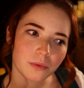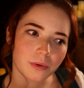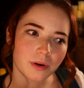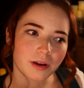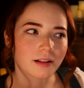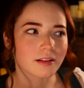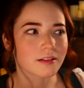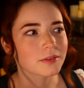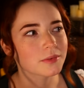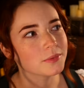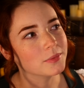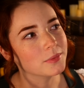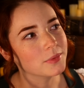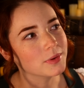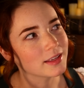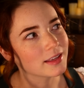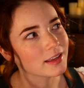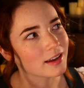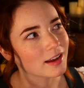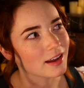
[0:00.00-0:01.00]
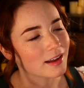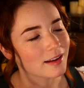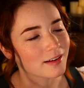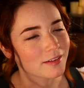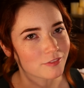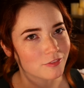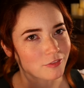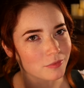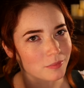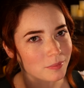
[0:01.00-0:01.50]
Well, we
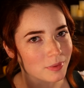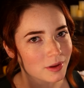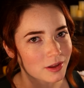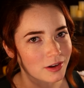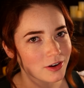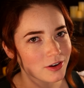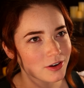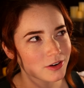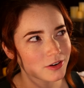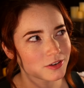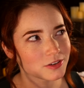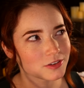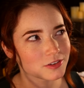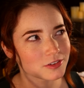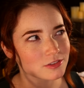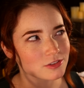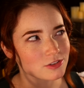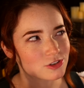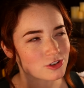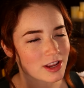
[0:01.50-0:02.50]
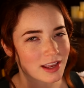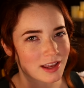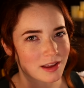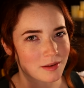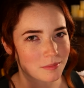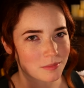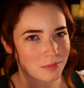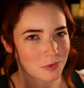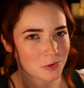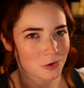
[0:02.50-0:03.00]
have butter,
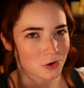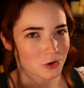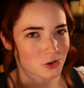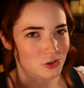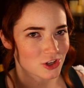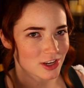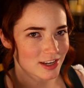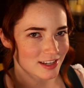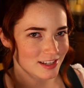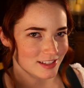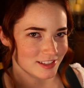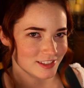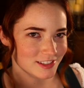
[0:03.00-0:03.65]
jam, or cheese.